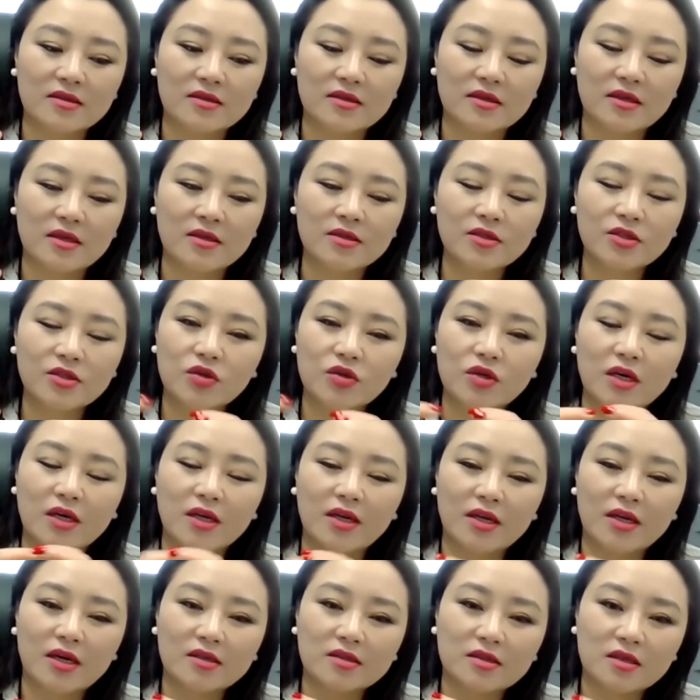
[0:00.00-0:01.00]

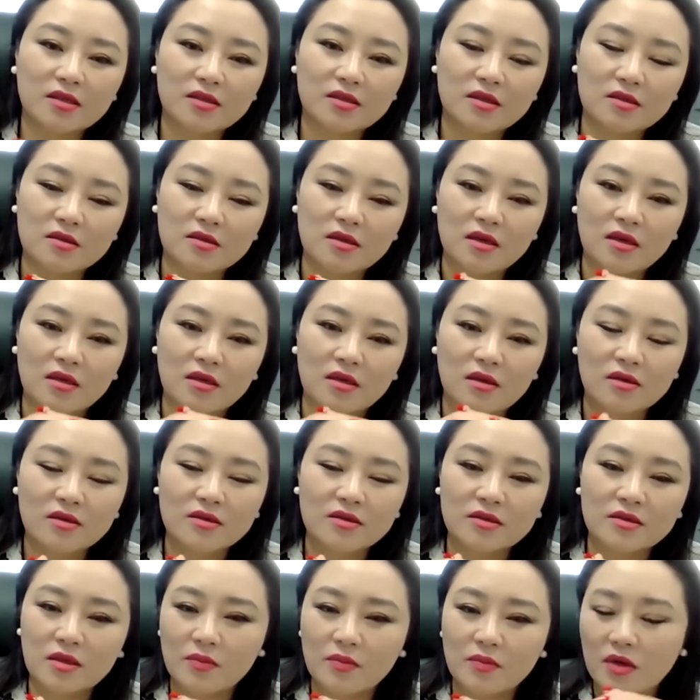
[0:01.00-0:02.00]
interconnected in our
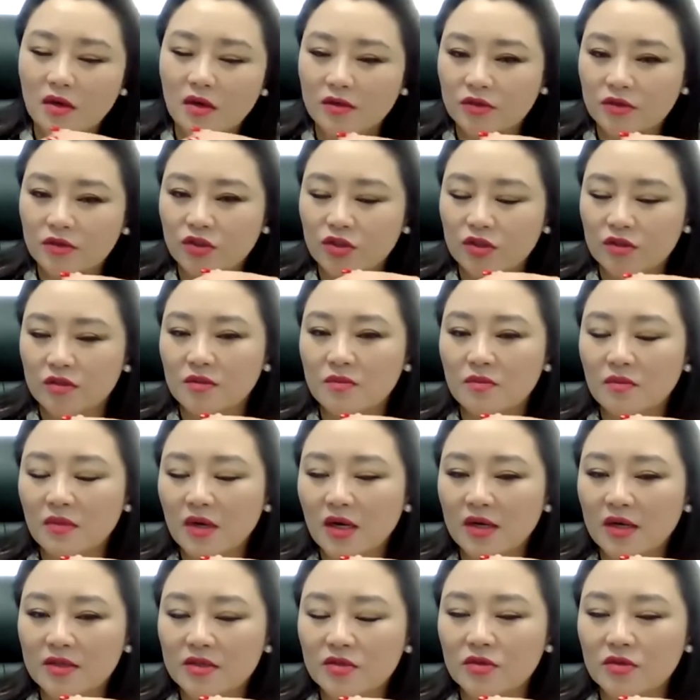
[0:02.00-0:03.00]
subconscious
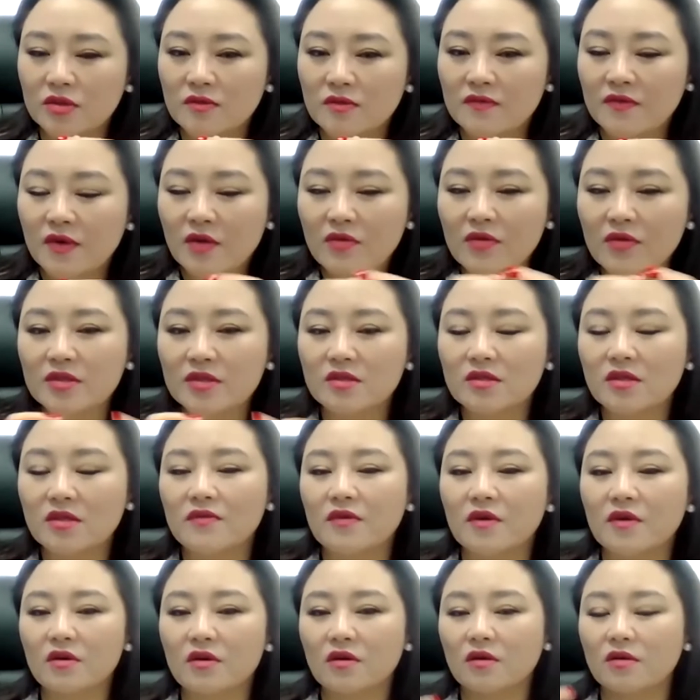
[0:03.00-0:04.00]
mind. So it's very
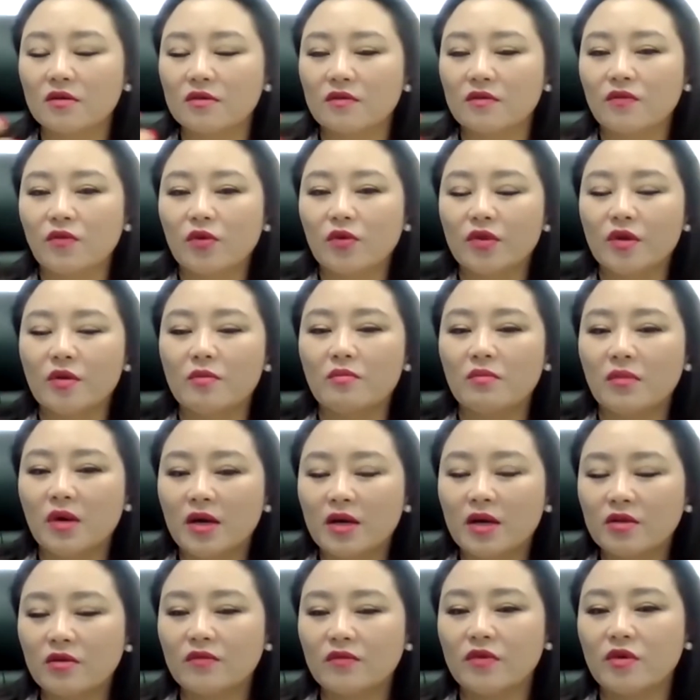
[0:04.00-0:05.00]
difficult for the
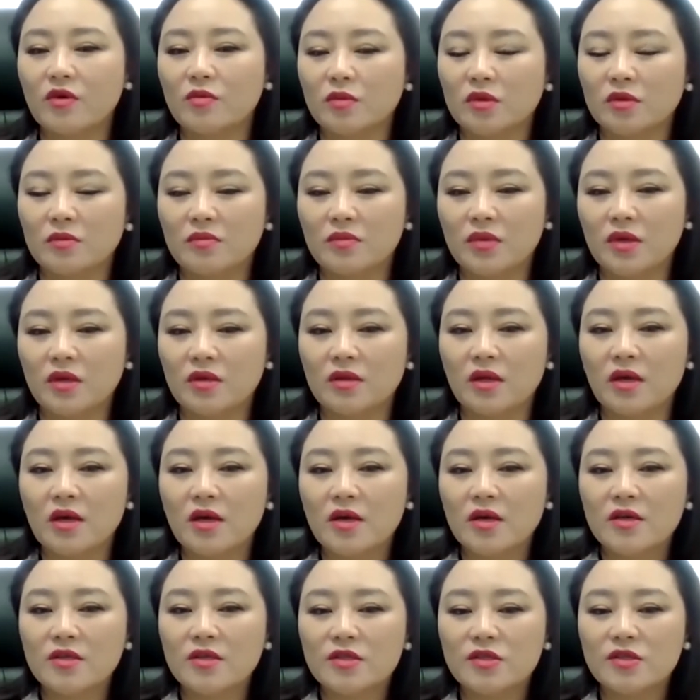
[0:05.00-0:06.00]
mind of human being
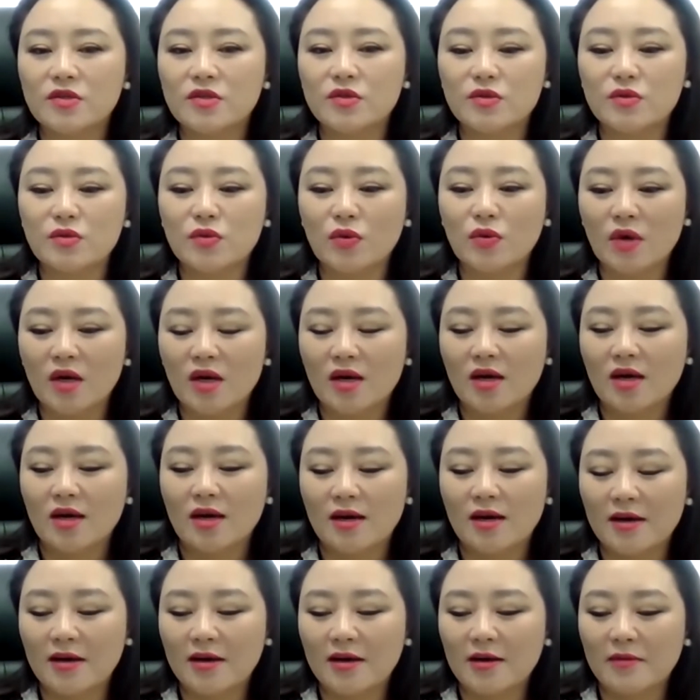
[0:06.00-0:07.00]
to
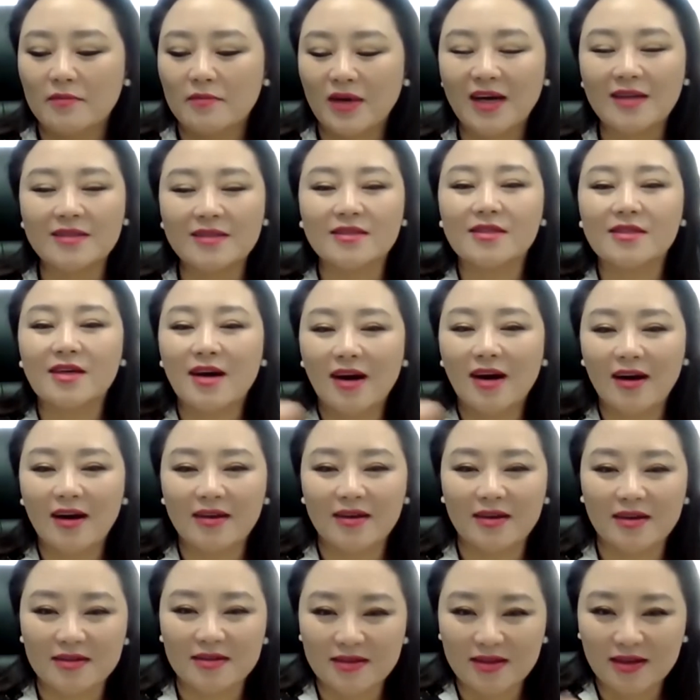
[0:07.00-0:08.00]
untie
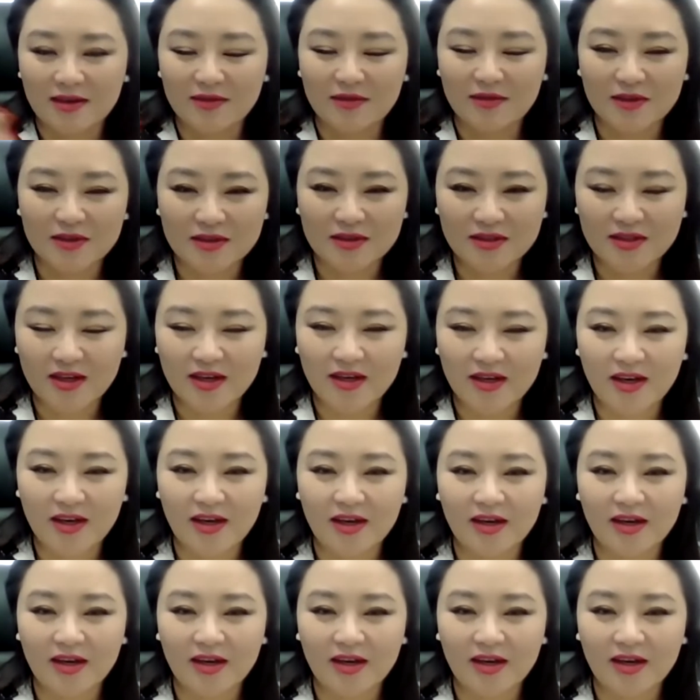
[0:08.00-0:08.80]
it, I would say,